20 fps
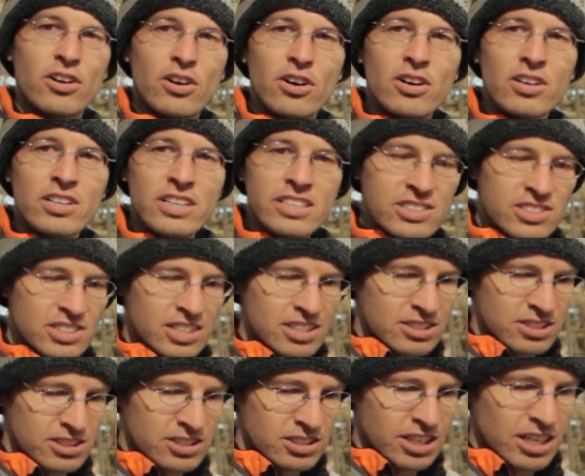early
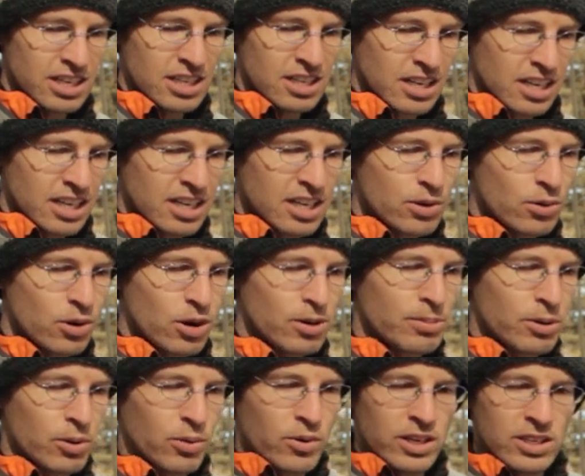season skiing, anywhere
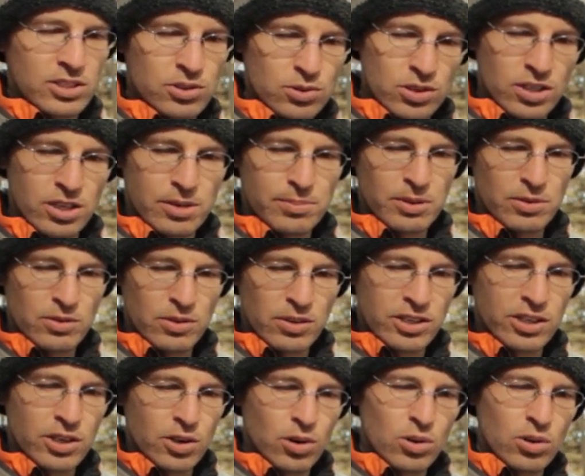but when it's going to be
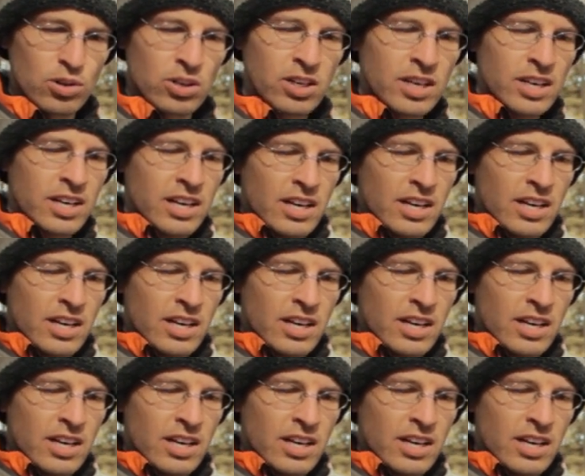really cold.